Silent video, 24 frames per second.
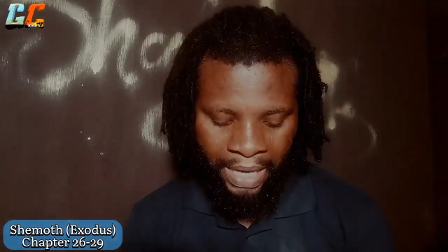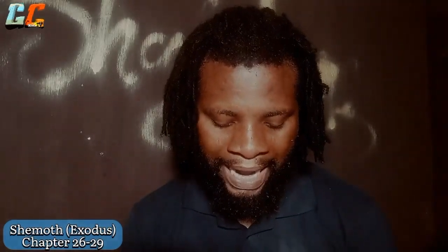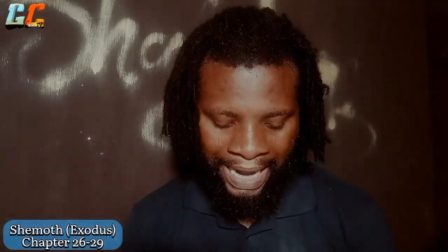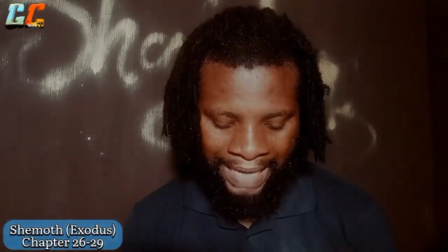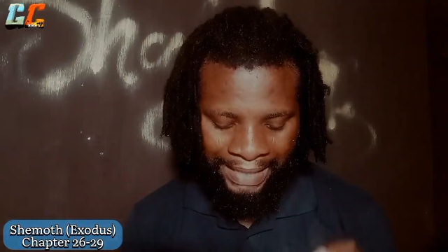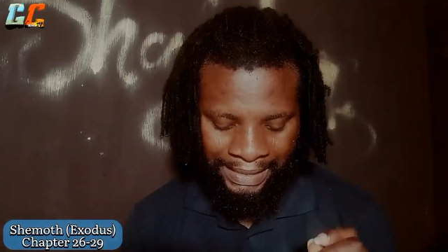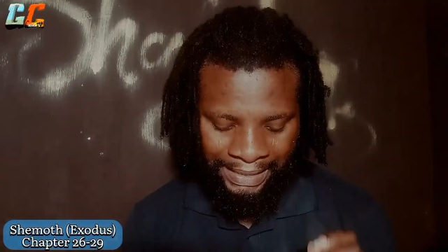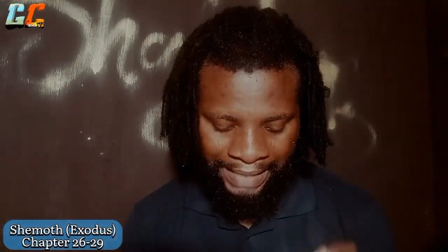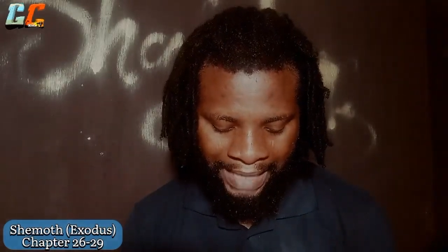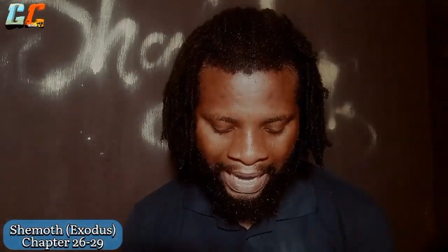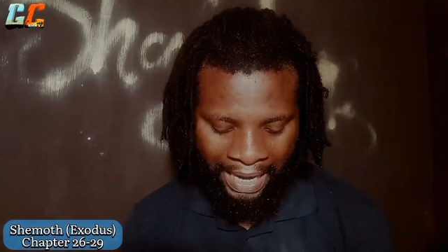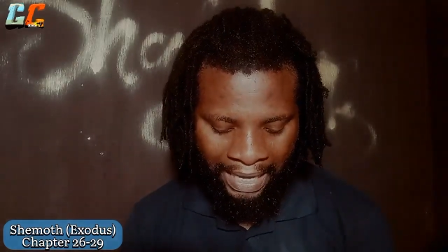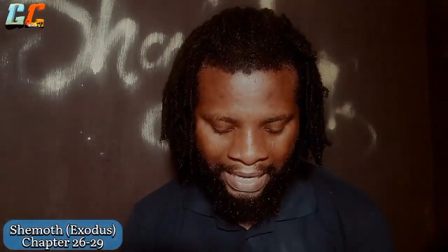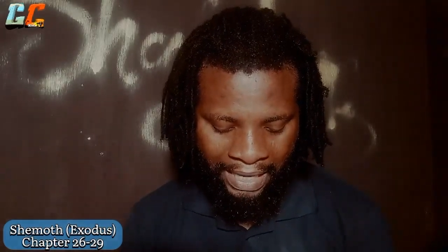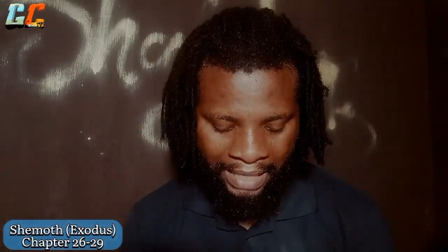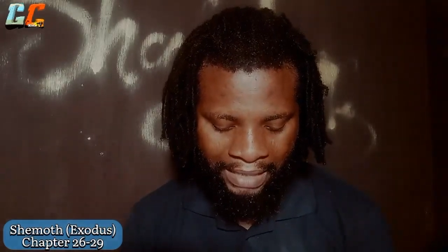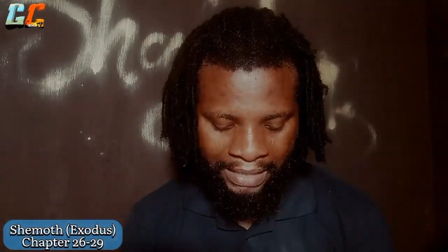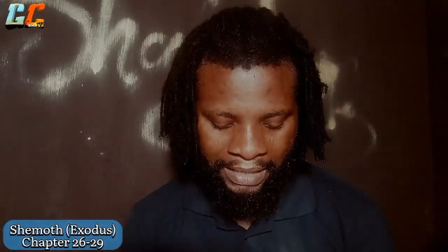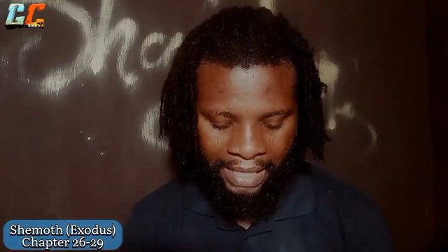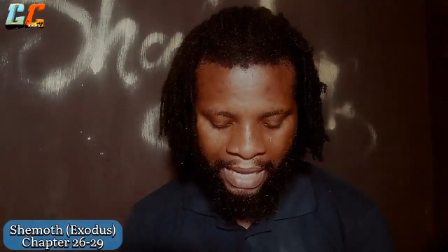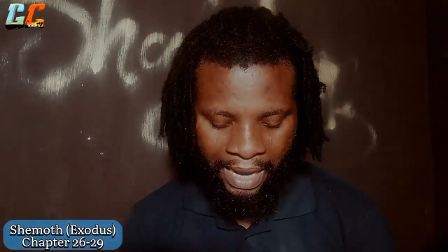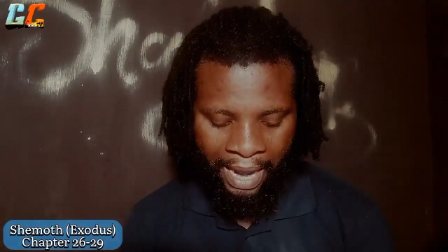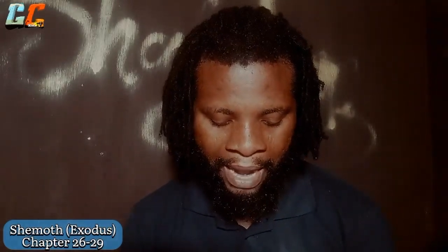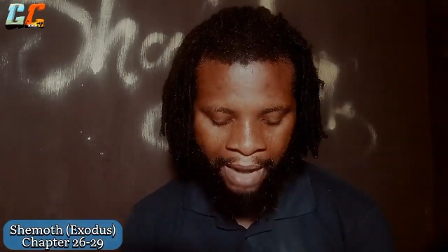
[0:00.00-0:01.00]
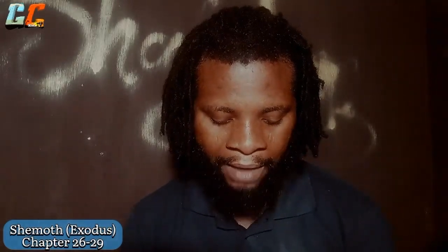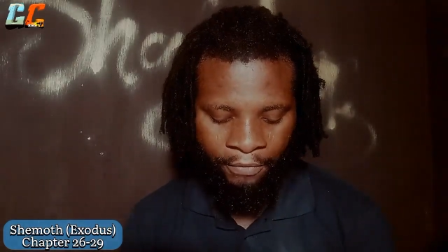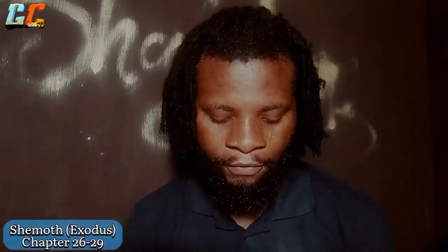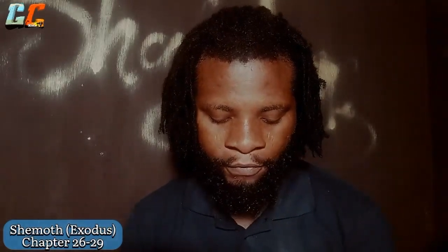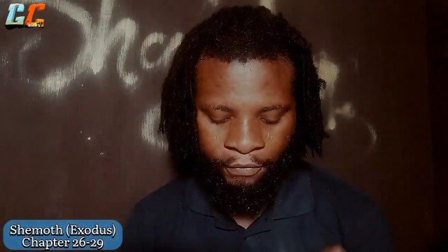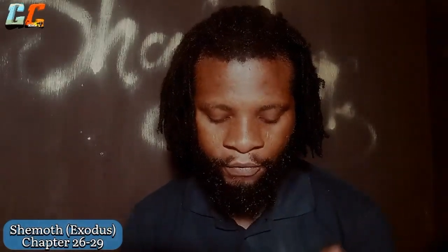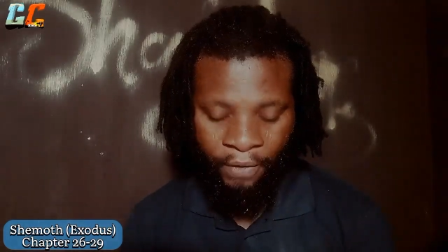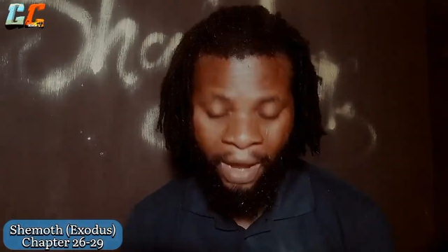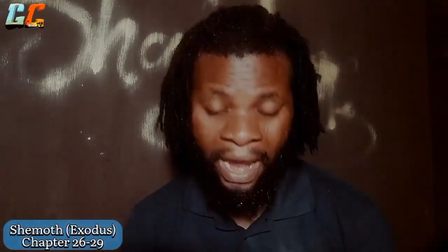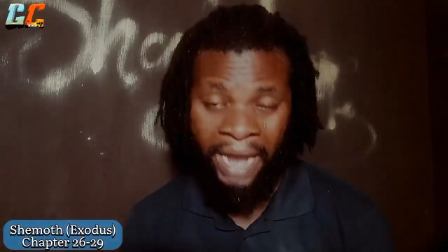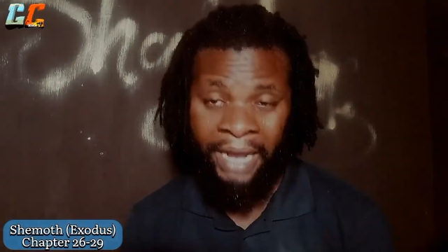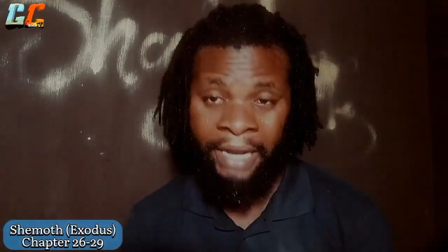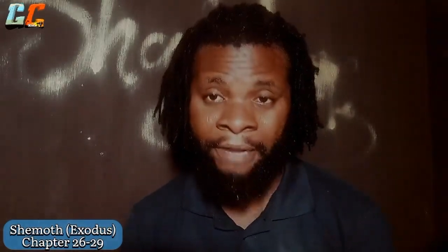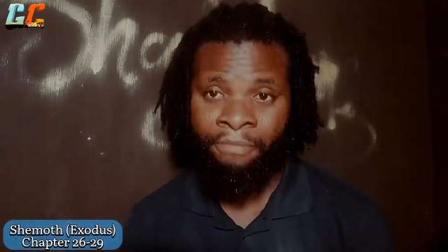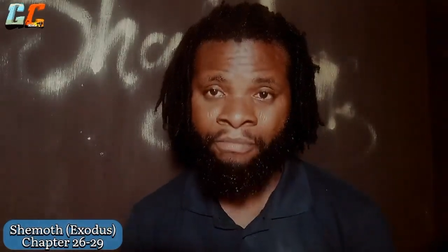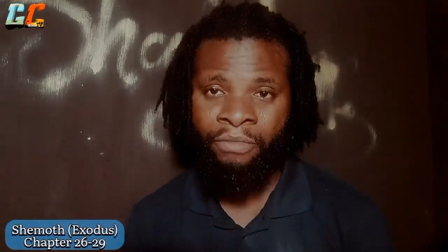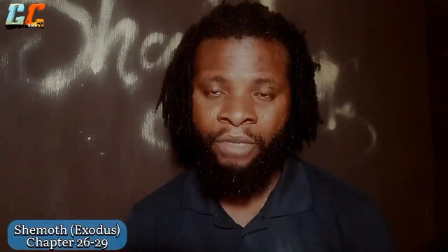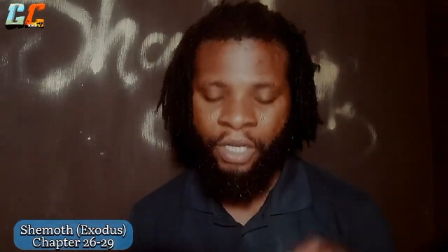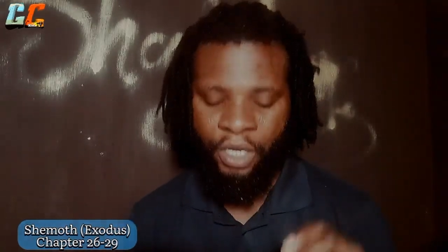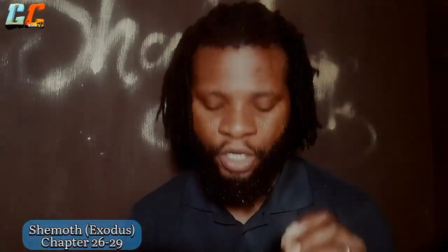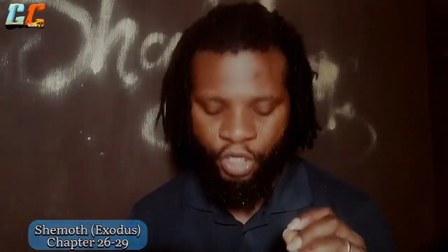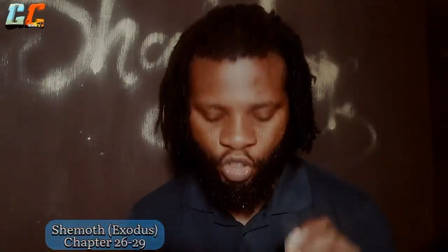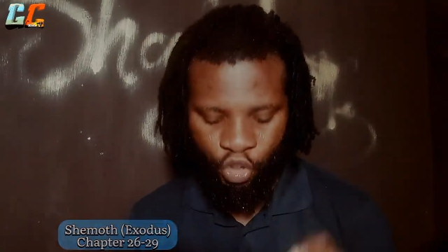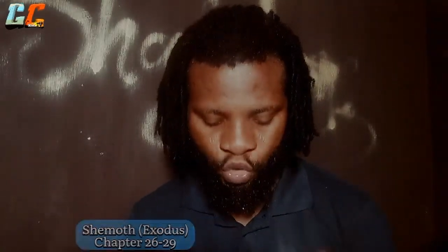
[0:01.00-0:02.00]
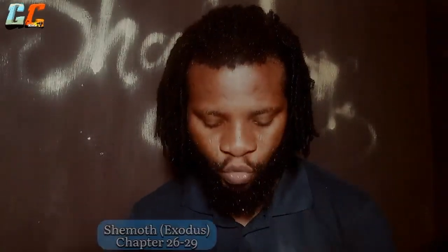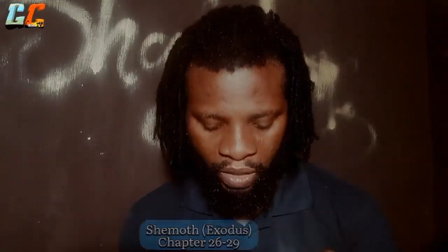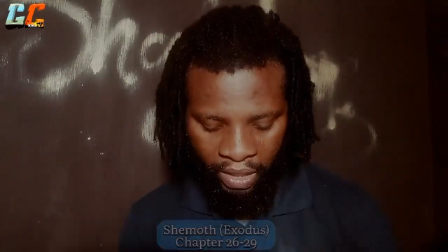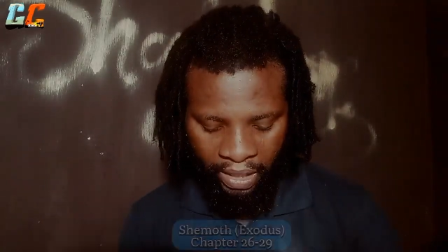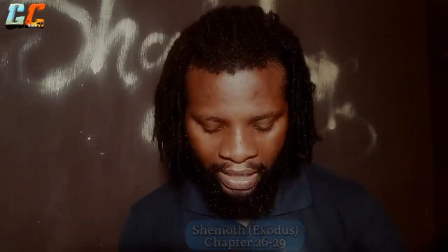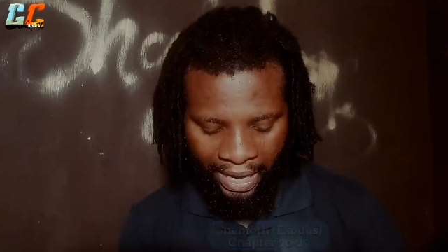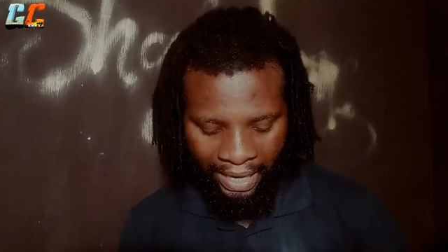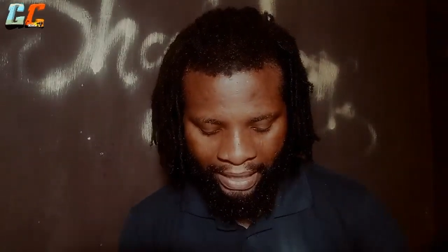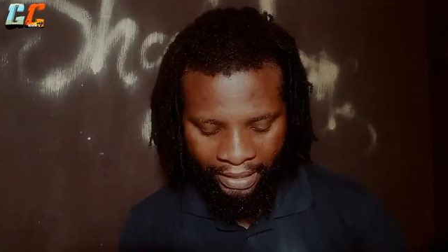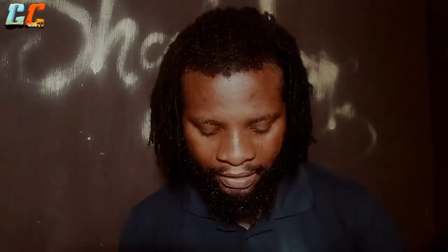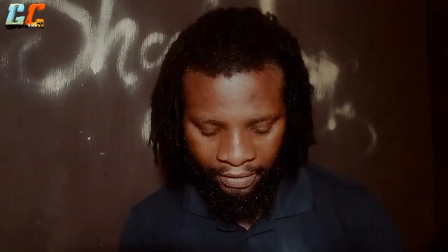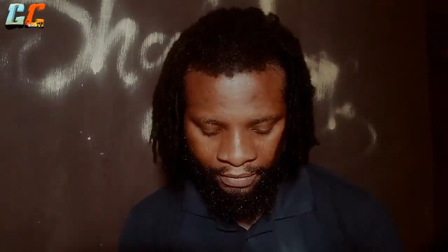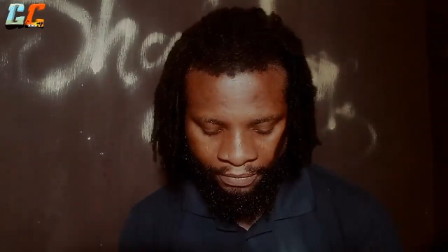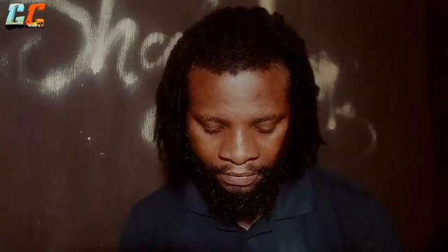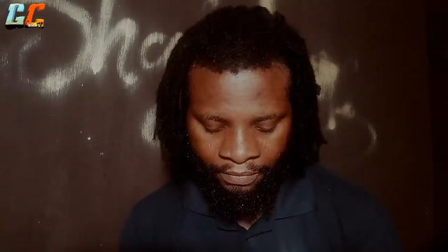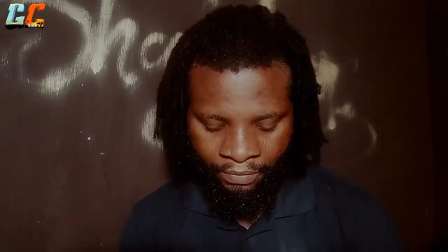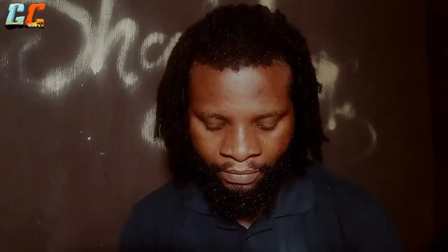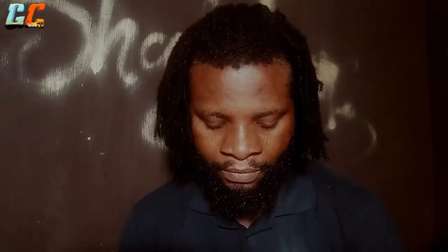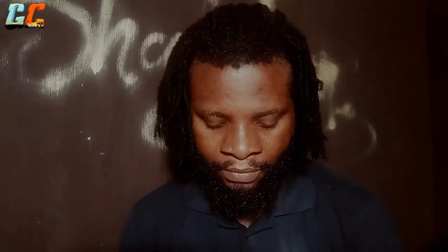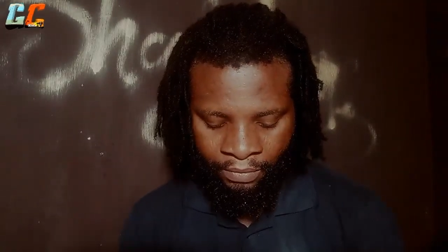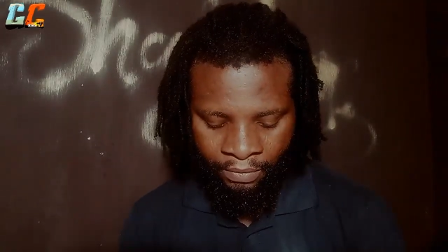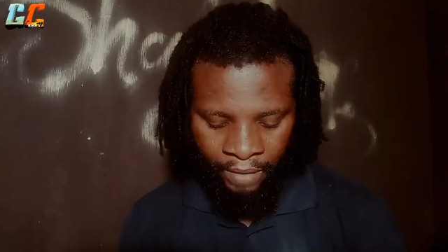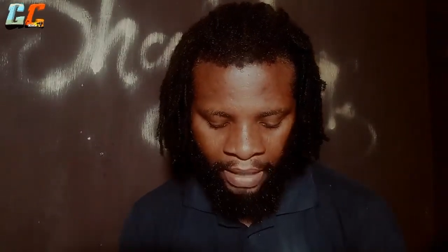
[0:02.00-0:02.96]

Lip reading: and scarlet, and fine twin lining.